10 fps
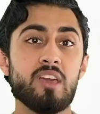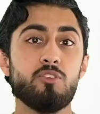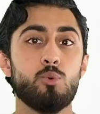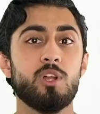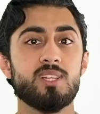
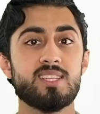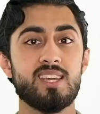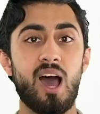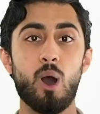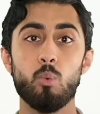If you want to
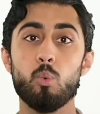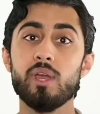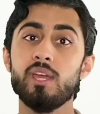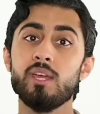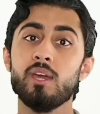see how
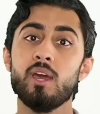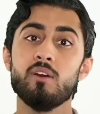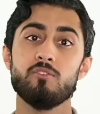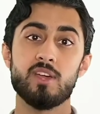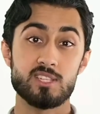we
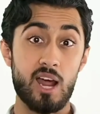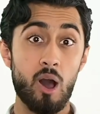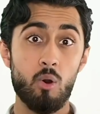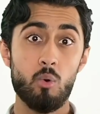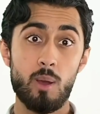fixed
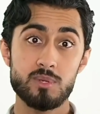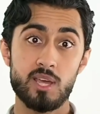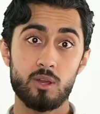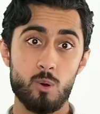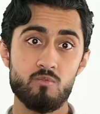our
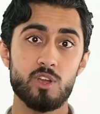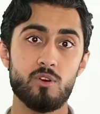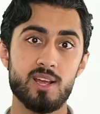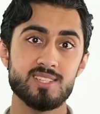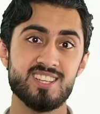website Comfy
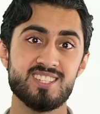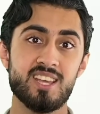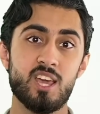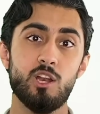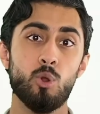
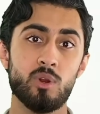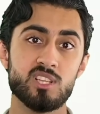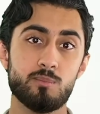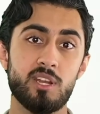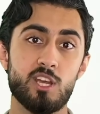Grass's
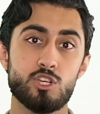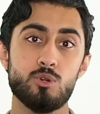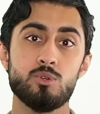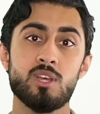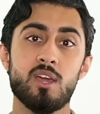loading speed
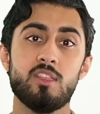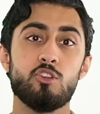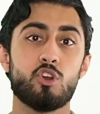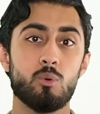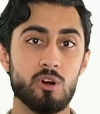issues, then
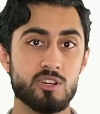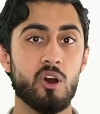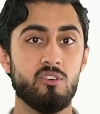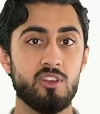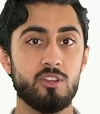you can watch
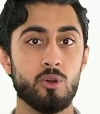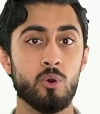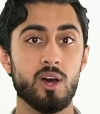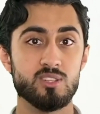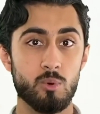our
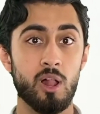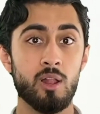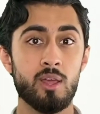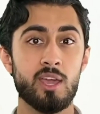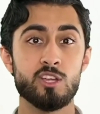video as
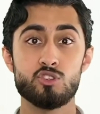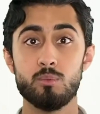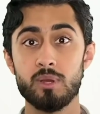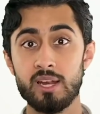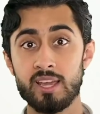well. It
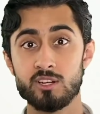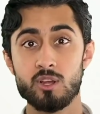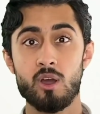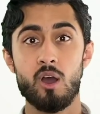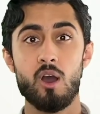should be linked
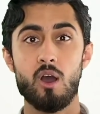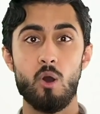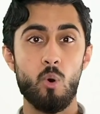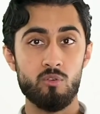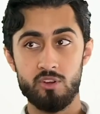
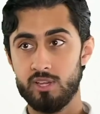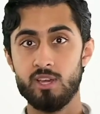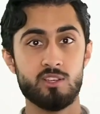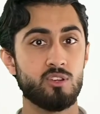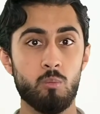over
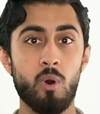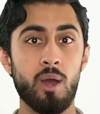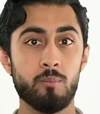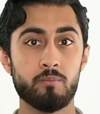here somewhere.